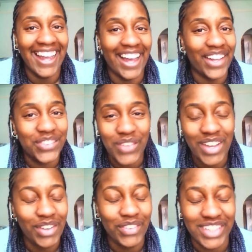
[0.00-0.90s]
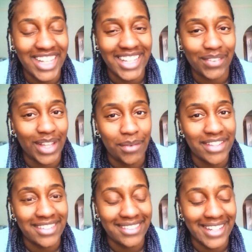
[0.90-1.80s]
I swear it wasn't like that when I
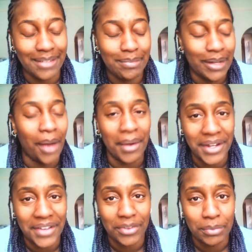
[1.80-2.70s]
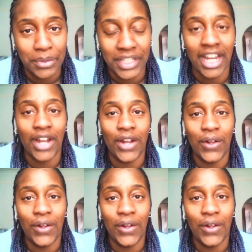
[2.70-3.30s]
went to sleep, but I woke up this morning,